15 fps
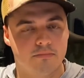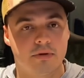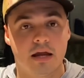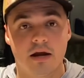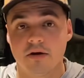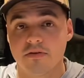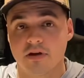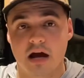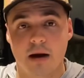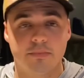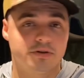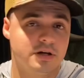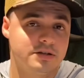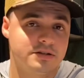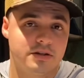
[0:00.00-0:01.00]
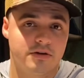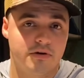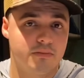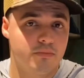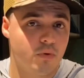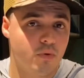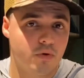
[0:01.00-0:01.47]
Carry the copper johns and the
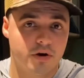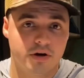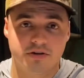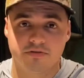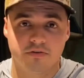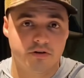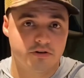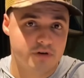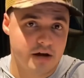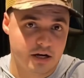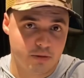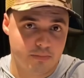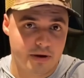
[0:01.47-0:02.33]
rainbow warriors for attractive